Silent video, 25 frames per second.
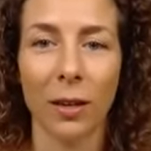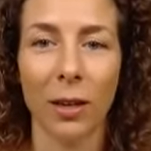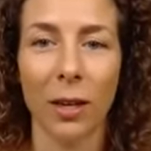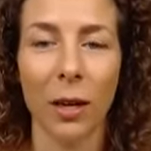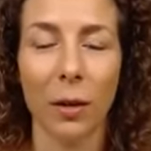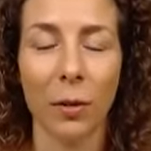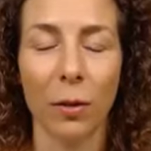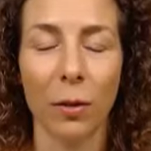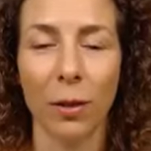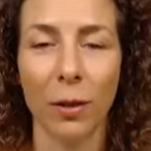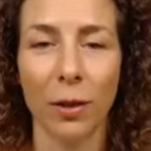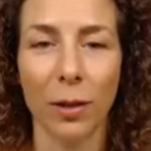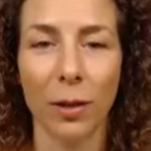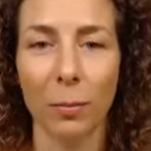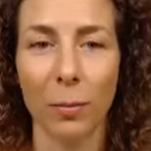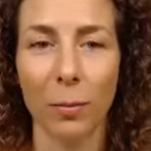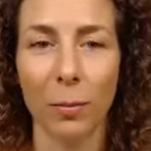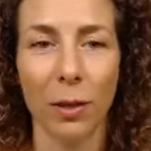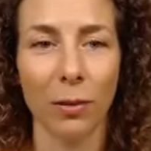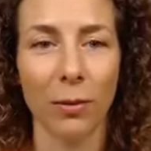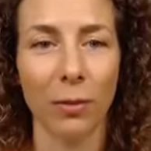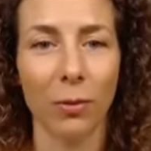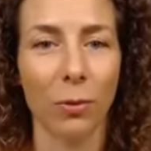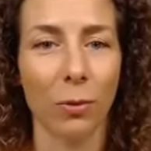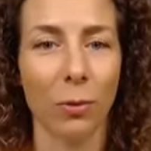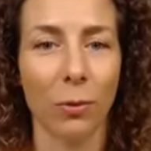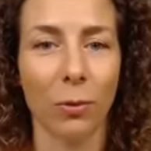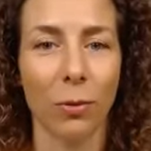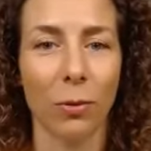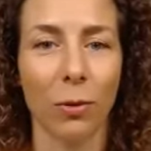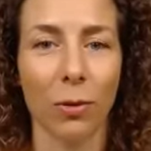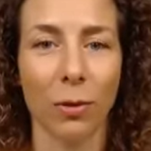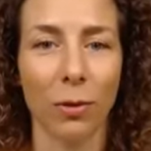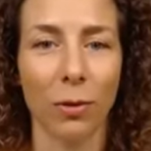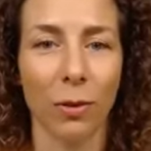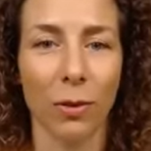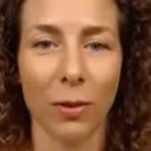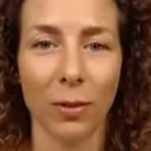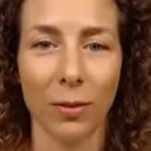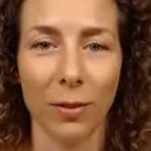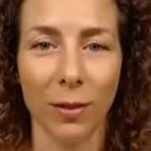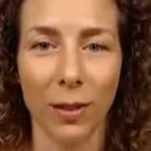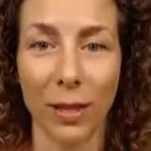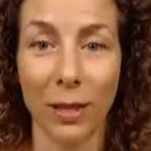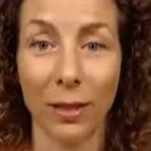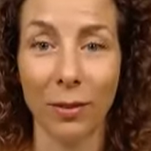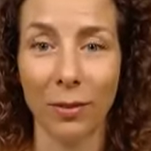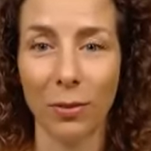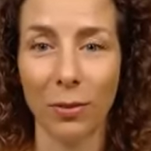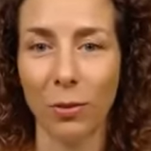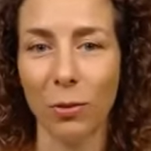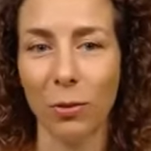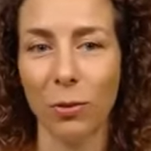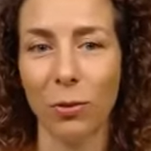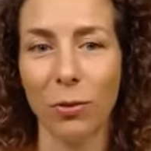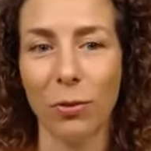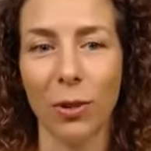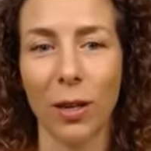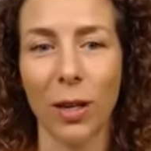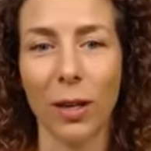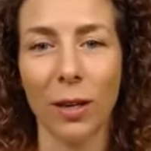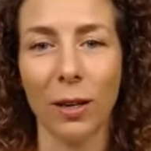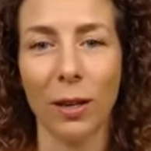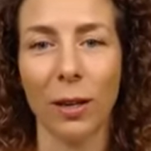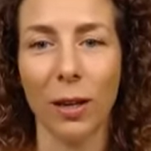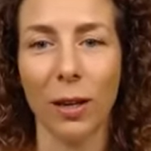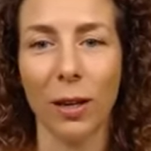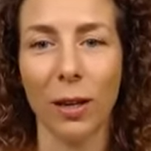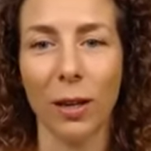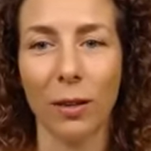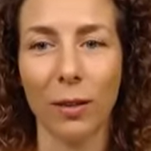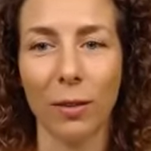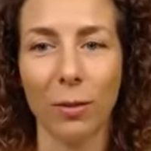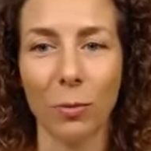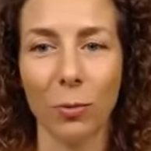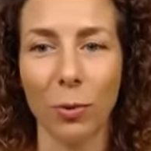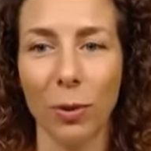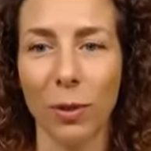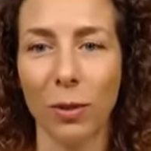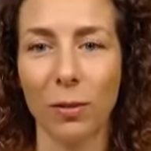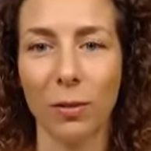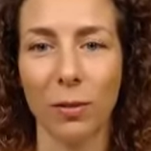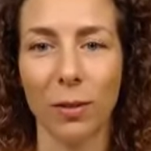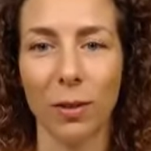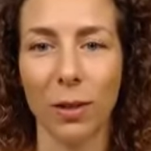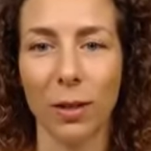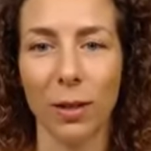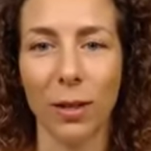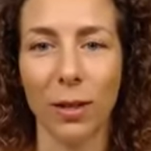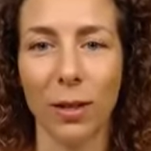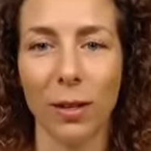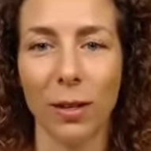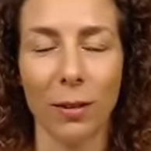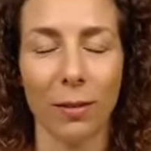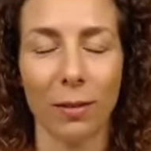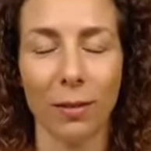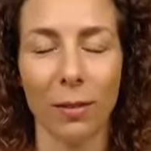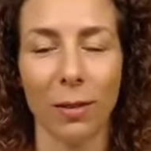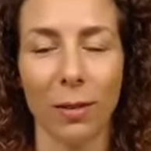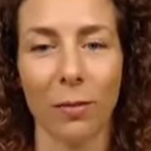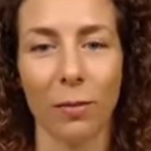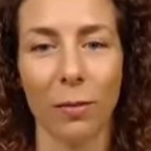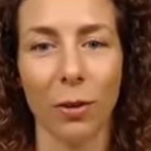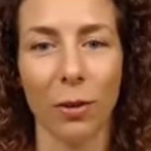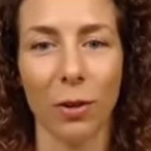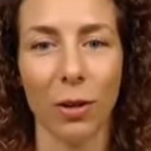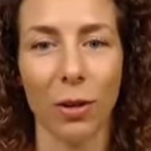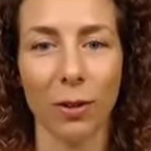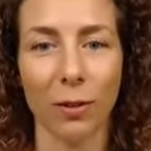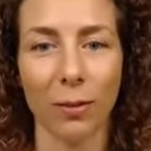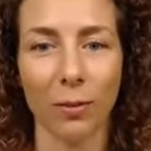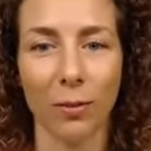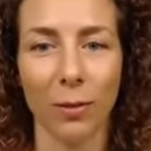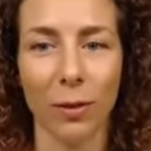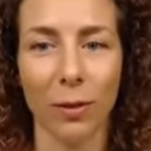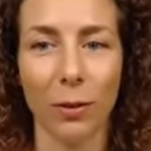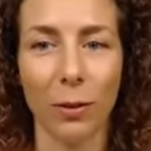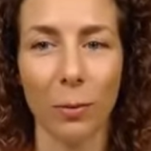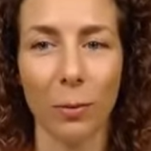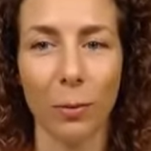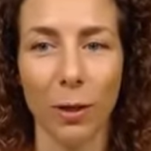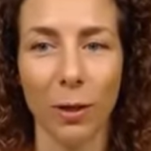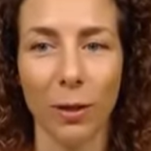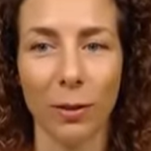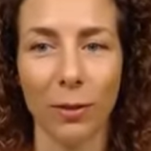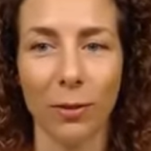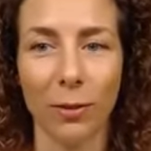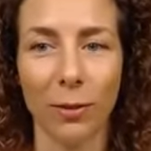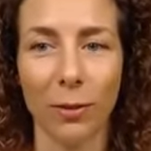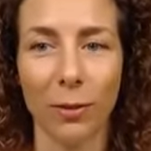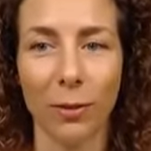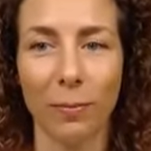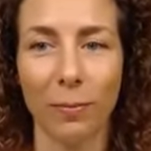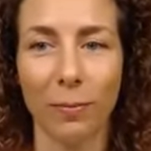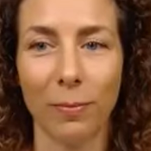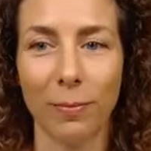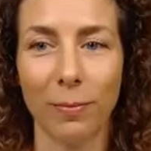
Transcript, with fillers: I think that makes total uh, sense to check it at least once a year. It doesn't even cost very much.